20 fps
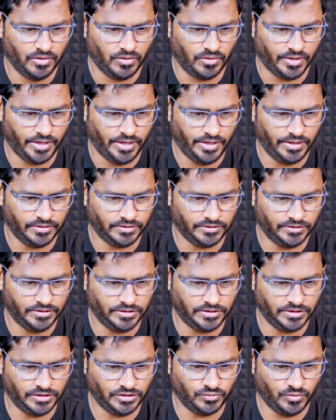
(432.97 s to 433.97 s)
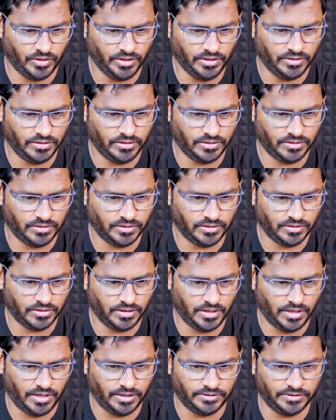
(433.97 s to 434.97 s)
Okay, this is one.
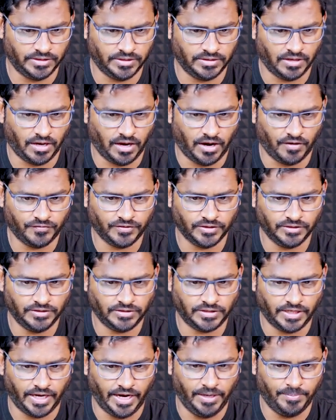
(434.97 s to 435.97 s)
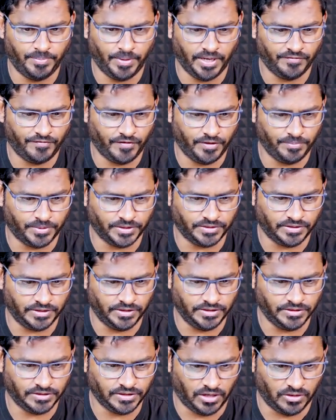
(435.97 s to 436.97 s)
And then after this
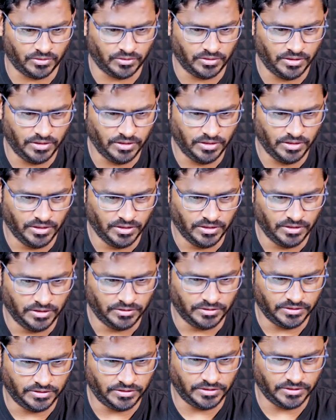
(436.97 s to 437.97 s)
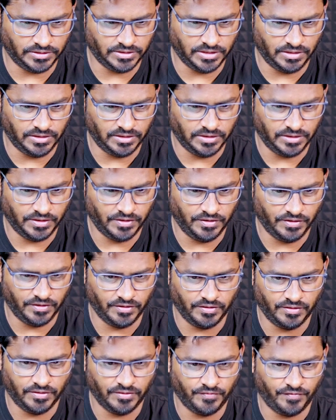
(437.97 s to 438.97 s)
8.5% discount, this is the
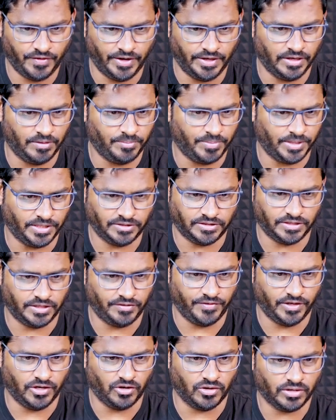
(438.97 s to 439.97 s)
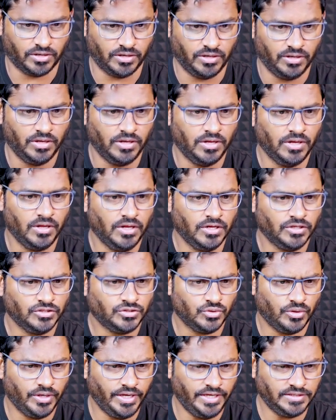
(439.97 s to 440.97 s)
final price that we got.
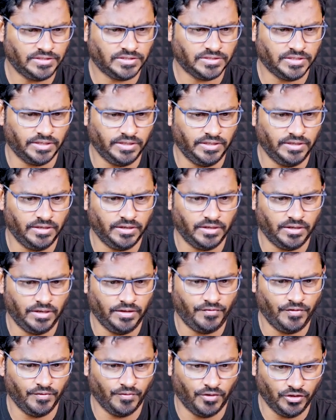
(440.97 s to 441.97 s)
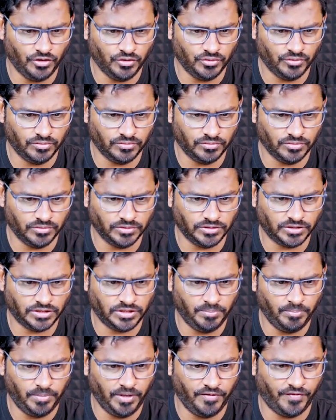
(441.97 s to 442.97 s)
So instead, if you want to
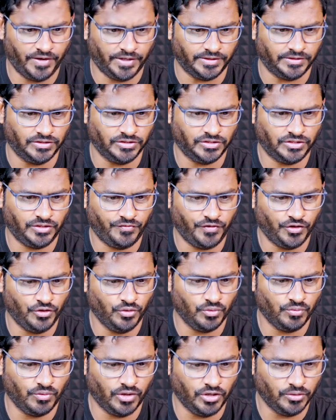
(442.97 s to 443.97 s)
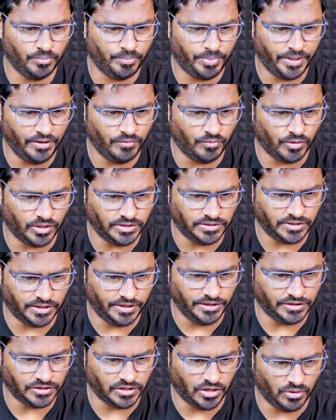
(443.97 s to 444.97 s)
simplify this, if you don't want to print what is a
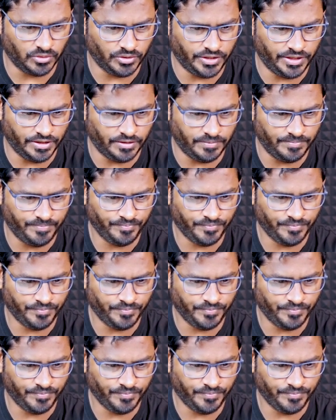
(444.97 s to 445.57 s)
discount here,